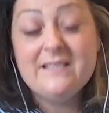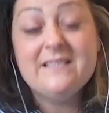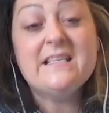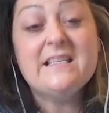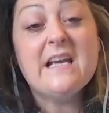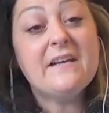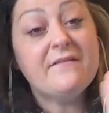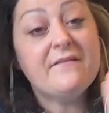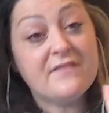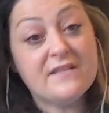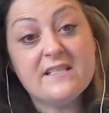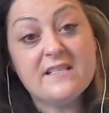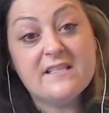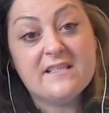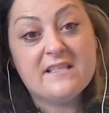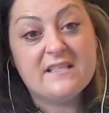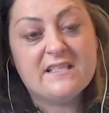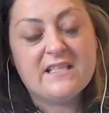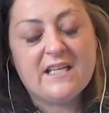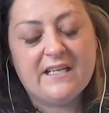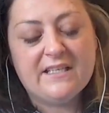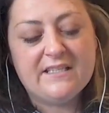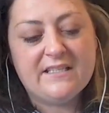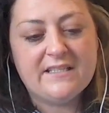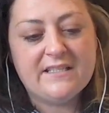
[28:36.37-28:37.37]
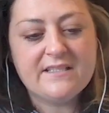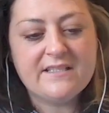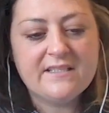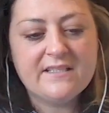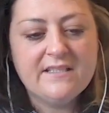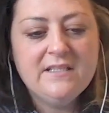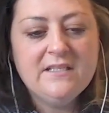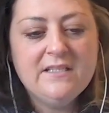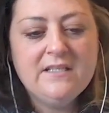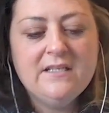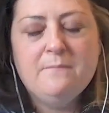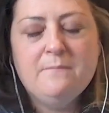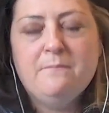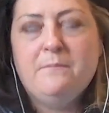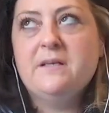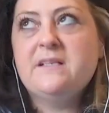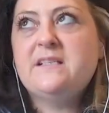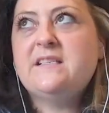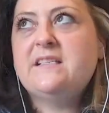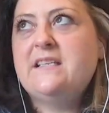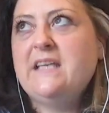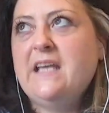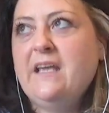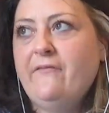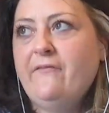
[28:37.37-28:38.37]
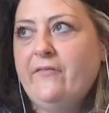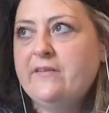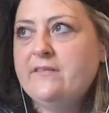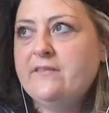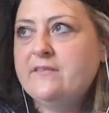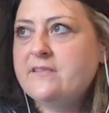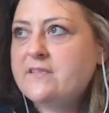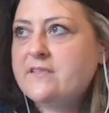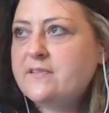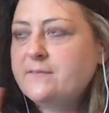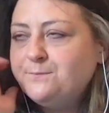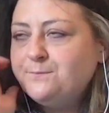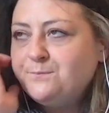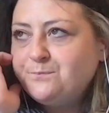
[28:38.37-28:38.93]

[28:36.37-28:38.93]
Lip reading: David's is the tidiest, but Stephen's